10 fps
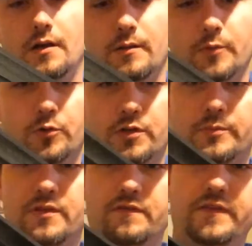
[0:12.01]
I'm going to
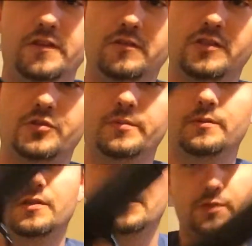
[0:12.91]
be field
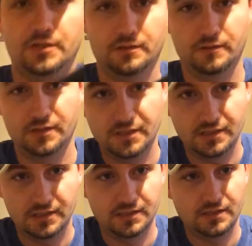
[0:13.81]
stripping this pistol. This
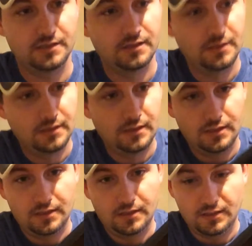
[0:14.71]
is
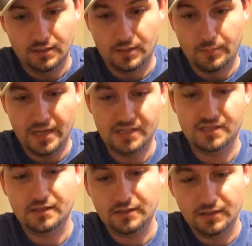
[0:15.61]
an
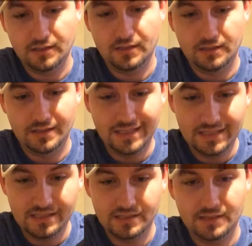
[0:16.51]
amazingly
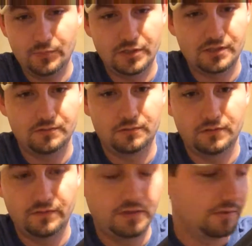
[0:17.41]
easy pistol to
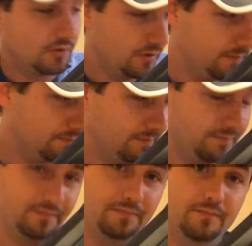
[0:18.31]
field strip
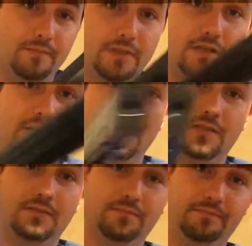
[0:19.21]
because